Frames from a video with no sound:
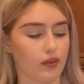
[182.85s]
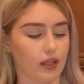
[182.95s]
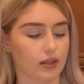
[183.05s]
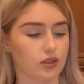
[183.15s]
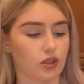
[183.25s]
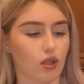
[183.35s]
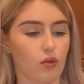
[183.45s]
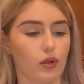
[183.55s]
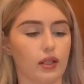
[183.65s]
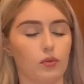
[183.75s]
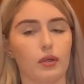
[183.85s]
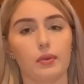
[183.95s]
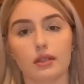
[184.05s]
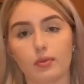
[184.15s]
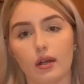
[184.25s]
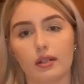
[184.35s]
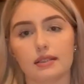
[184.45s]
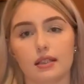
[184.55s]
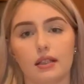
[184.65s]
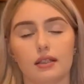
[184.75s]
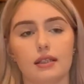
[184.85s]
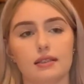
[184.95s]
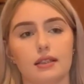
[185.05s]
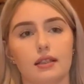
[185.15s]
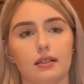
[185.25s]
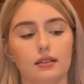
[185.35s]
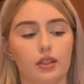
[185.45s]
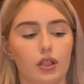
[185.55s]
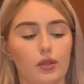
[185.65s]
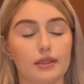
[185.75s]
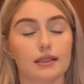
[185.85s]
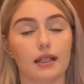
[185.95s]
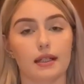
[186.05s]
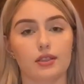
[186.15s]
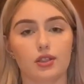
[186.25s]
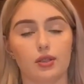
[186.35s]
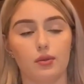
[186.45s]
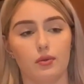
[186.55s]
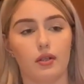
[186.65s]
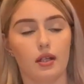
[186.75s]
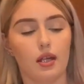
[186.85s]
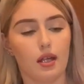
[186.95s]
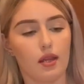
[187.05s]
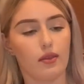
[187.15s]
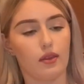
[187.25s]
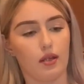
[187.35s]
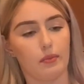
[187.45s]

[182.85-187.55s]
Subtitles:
thing so when we put the brownies in, it doesn't, you know, stick to the